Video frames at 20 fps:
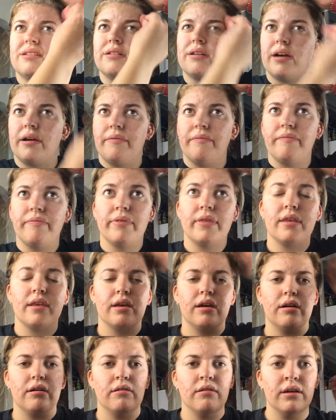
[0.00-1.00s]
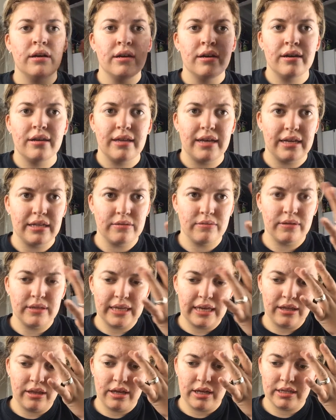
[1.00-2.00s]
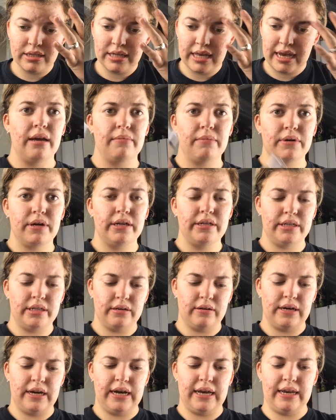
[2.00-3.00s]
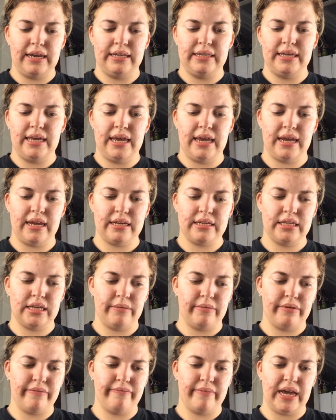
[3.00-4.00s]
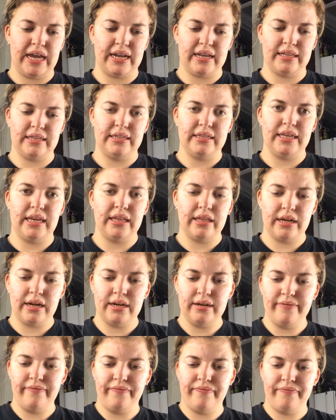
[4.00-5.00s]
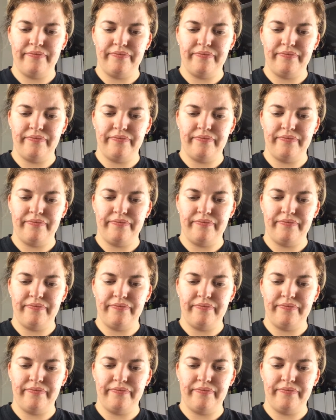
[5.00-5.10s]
Okay, so That's what that looks I'm going to go ahead and take some of my concealer,